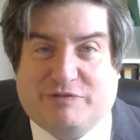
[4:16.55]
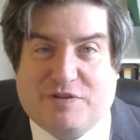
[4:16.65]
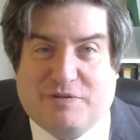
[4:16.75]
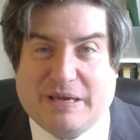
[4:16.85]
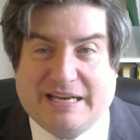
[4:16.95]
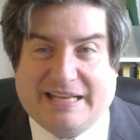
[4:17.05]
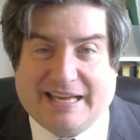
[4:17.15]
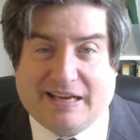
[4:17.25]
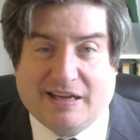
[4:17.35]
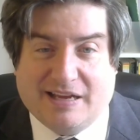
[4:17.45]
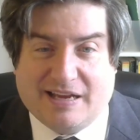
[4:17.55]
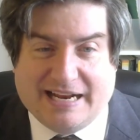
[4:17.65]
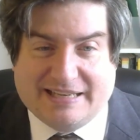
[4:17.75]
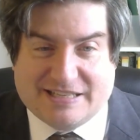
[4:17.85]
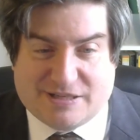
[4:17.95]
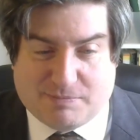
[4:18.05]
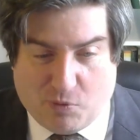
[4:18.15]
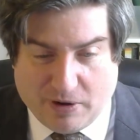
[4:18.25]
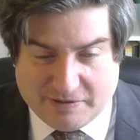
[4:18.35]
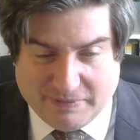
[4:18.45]
for the meeting and
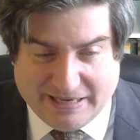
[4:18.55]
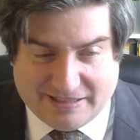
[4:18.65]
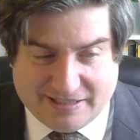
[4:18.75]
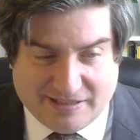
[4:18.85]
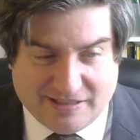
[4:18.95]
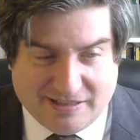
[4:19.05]
disappointment